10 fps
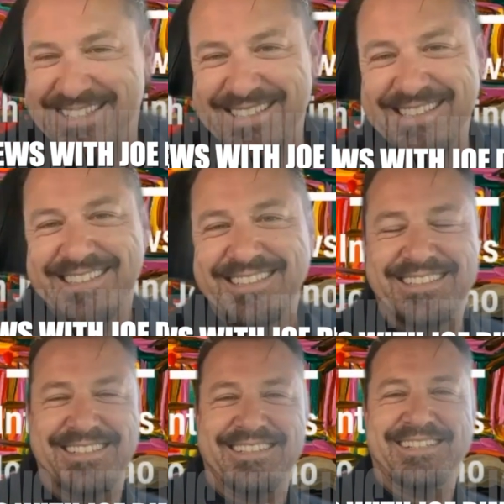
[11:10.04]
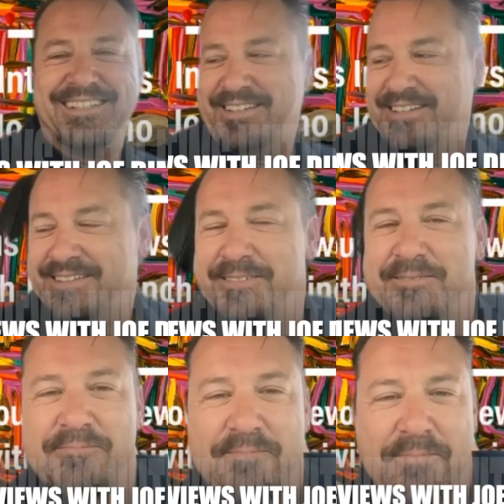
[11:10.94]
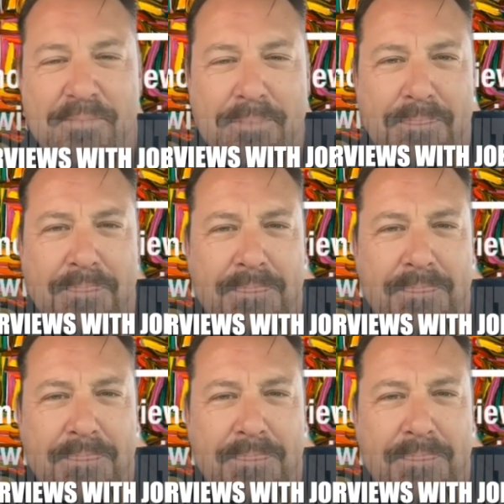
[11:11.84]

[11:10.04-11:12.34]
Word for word: Um, what I would try to make her